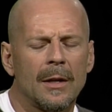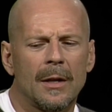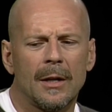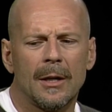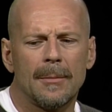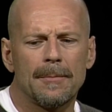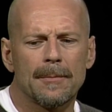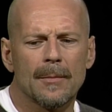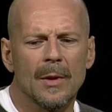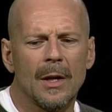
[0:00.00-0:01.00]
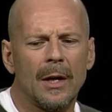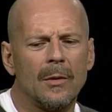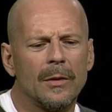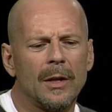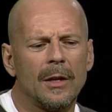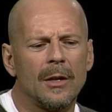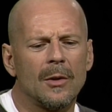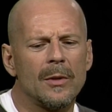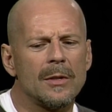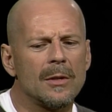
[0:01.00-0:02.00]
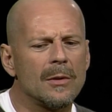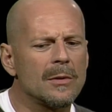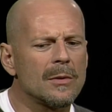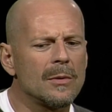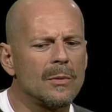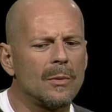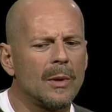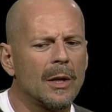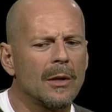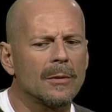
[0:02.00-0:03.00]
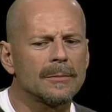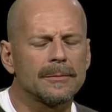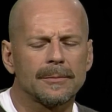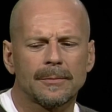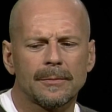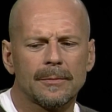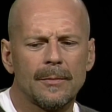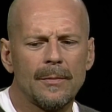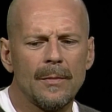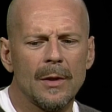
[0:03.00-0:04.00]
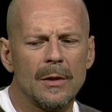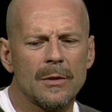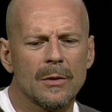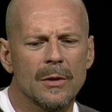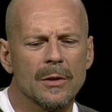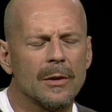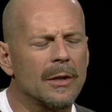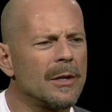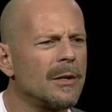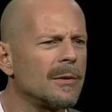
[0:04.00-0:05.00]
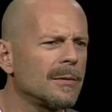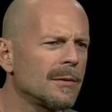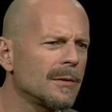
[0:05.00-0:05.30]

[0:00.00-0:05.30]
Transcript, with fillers: um, I don't think he always knows where his stories are going to go.